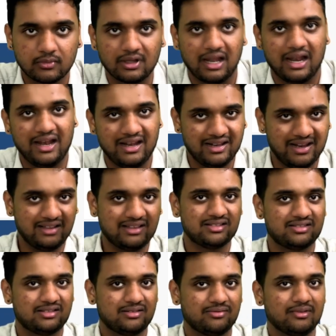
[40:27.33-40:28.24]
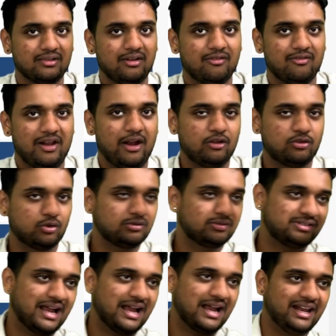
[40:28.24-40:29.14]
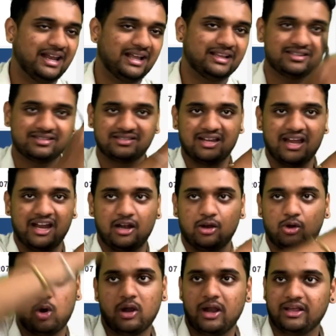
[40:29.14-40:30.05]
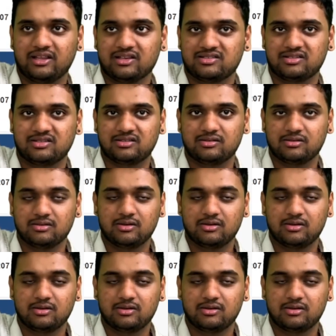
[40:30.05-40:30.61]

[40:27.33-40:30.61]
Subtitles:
Line is like this. Line is from standing like this. Now it will go like this.